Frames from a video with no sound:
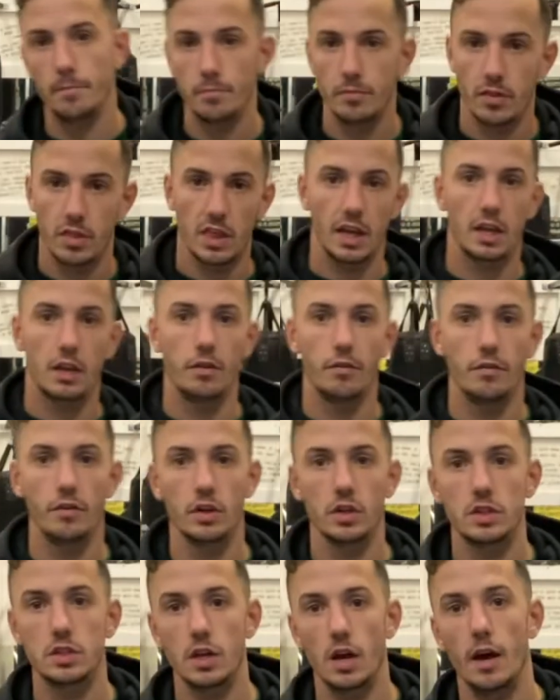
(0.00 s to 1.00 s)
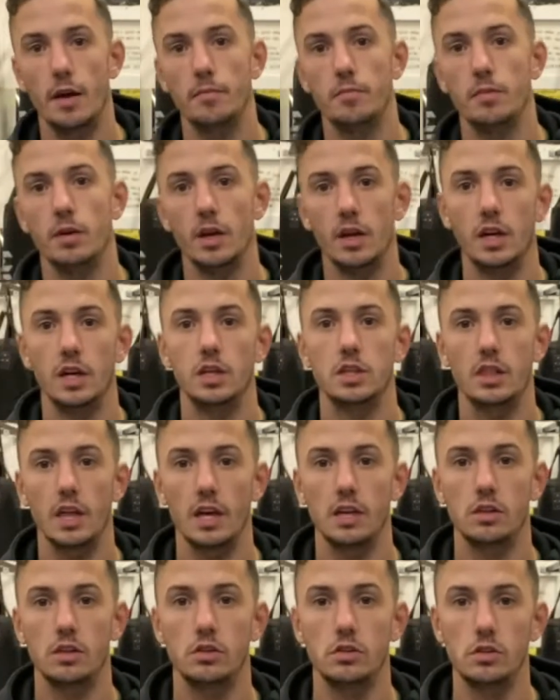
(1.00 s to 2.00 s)
Thank you for your time.
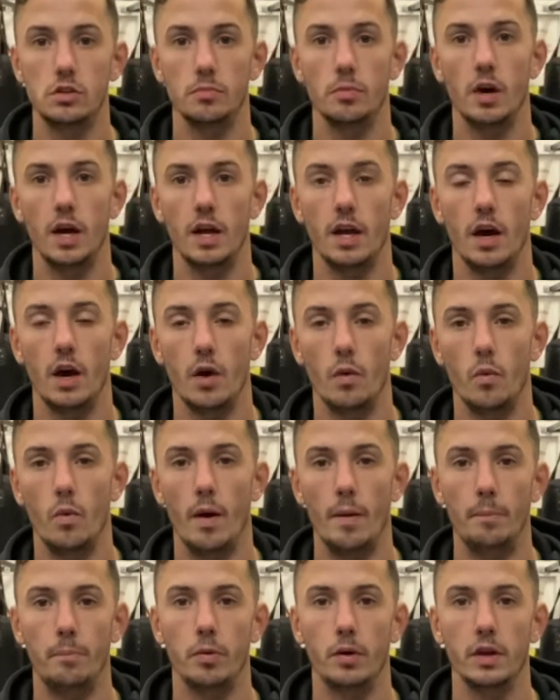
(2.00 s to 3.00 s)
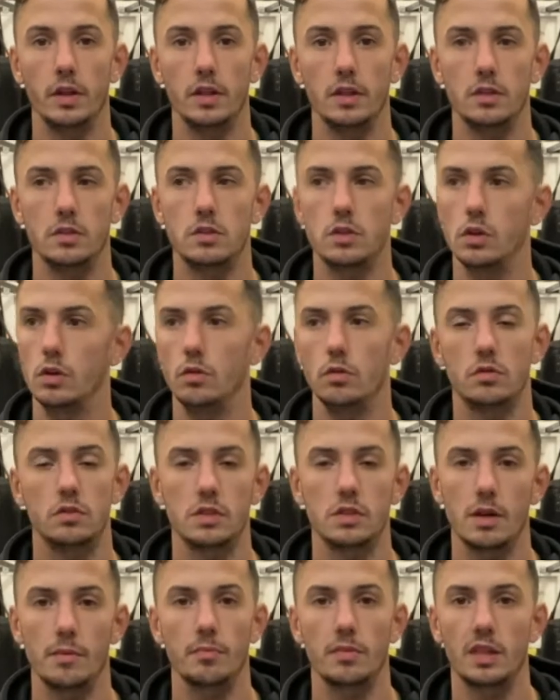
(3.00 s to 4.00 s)
Thank you to my 1.2
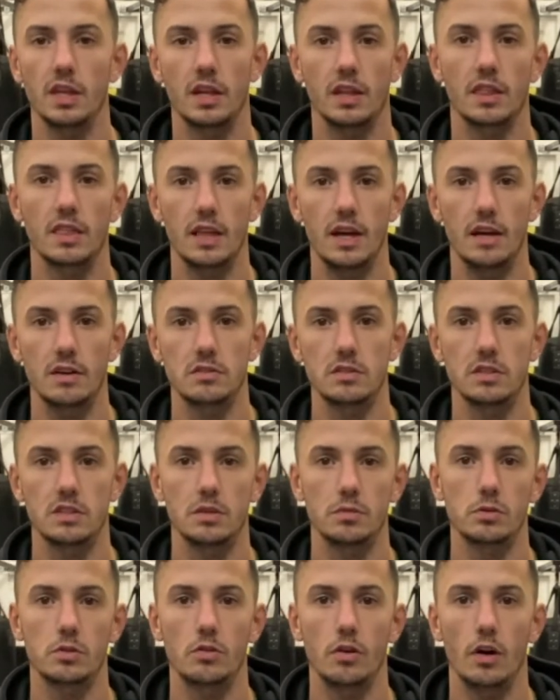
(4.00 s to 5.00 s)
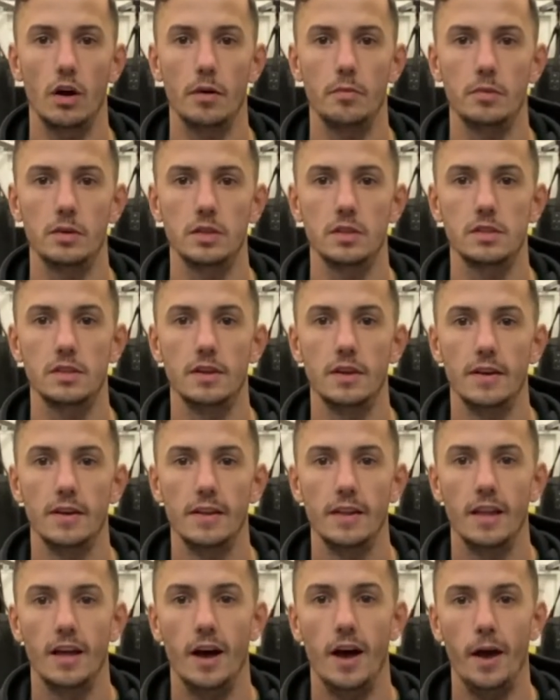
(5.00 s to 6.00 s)
something thousand subscribers.
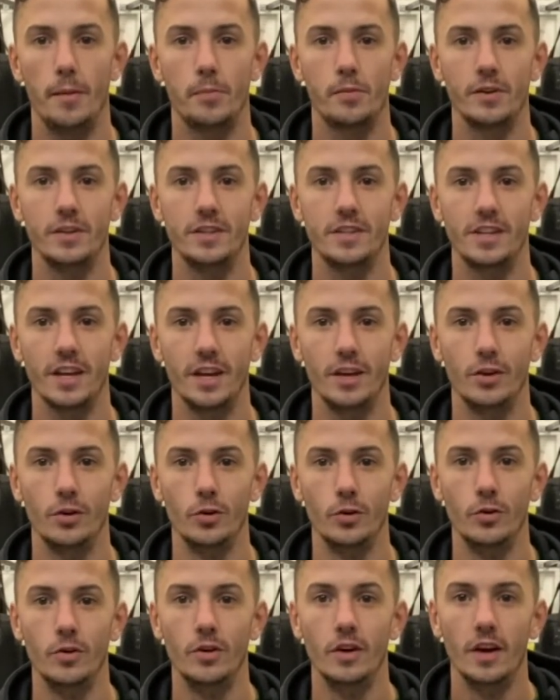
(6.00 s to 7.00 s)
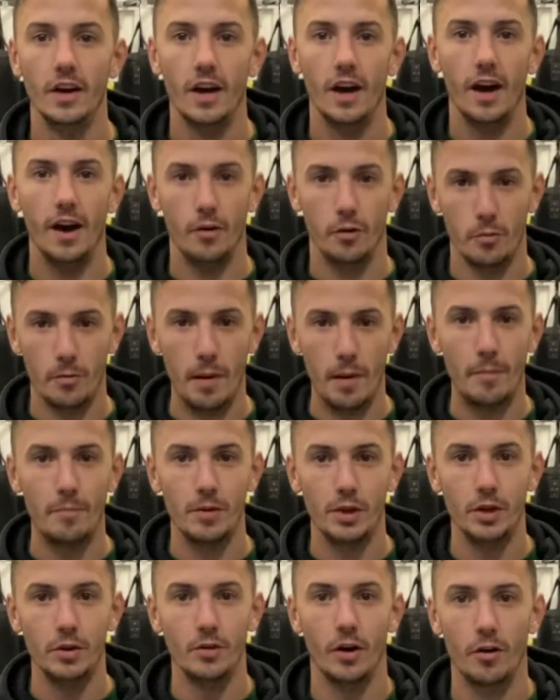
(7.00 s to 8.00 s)
I appreciate you all. I remember
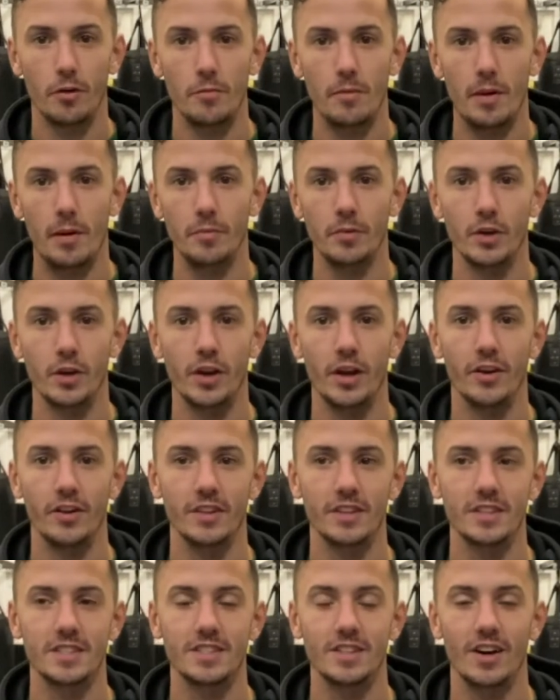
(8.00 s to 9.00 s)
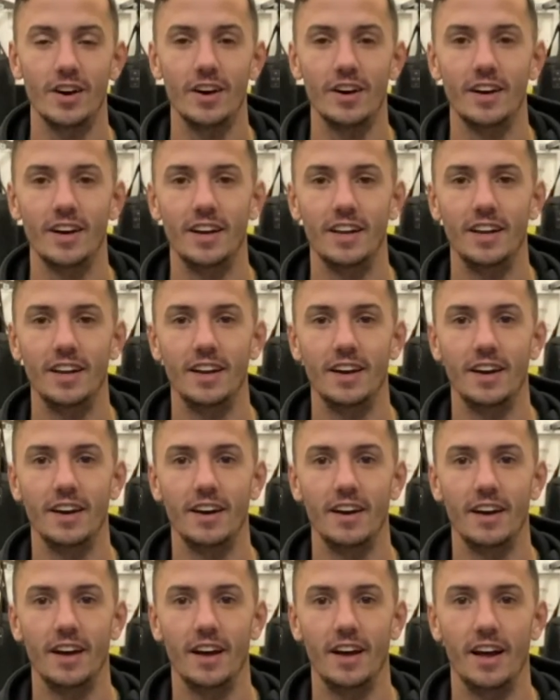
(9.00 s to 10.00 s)
you here at the start, and
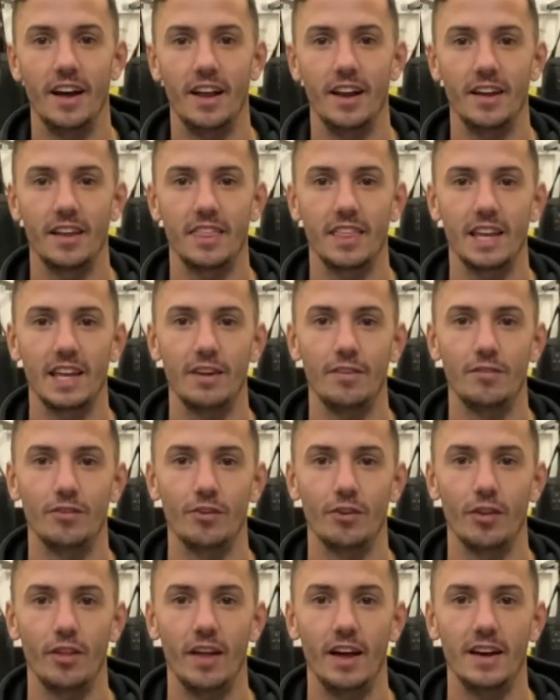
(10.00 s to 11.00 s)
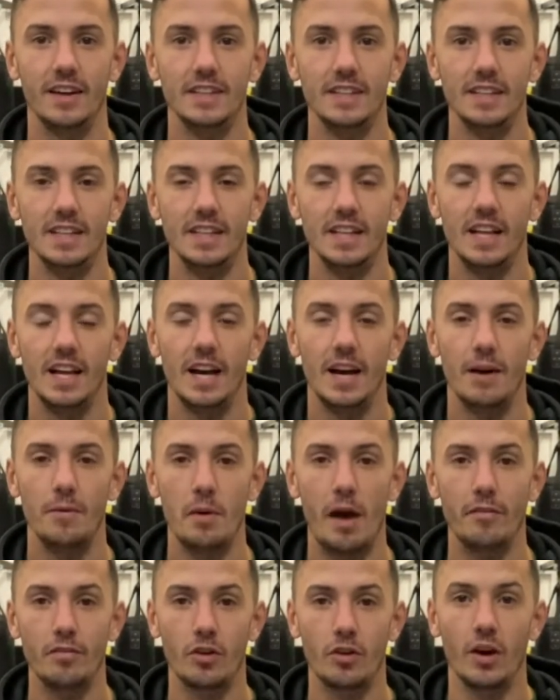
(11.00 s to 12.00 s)
I thank you for all of that.
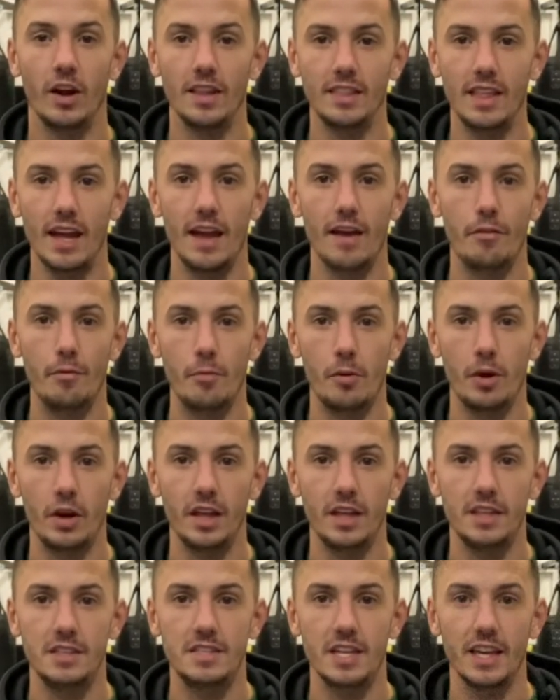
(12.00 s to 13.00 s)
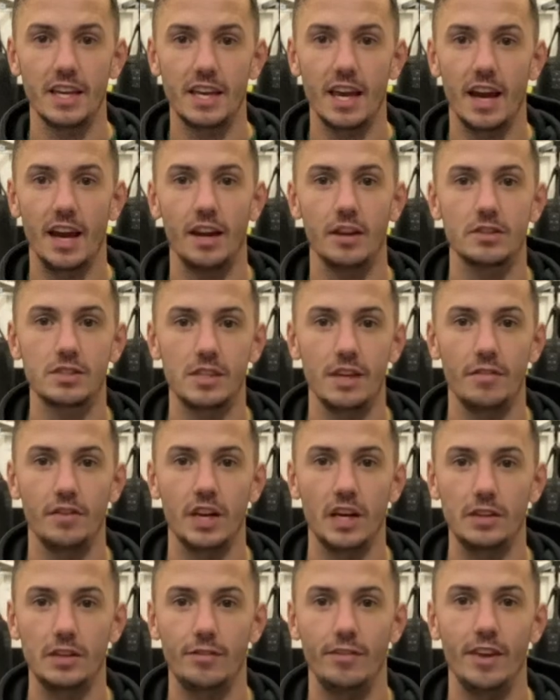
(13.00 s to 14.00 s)
Have a great day, everybody. Take care, and I'll see you for the
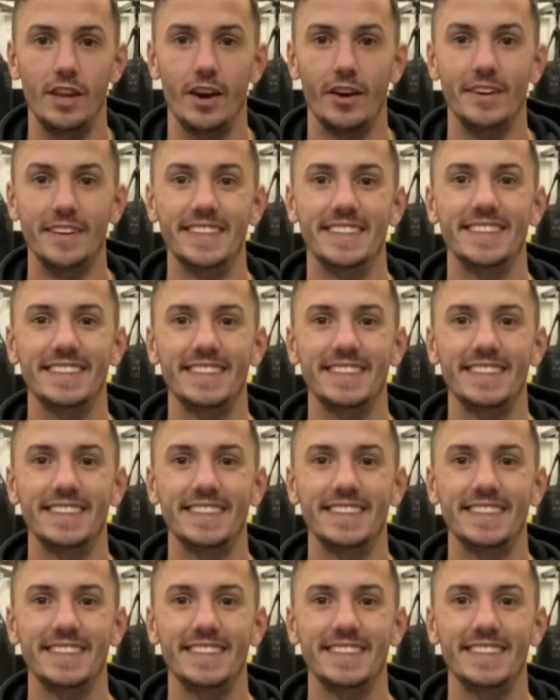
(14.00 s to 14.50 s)
next video.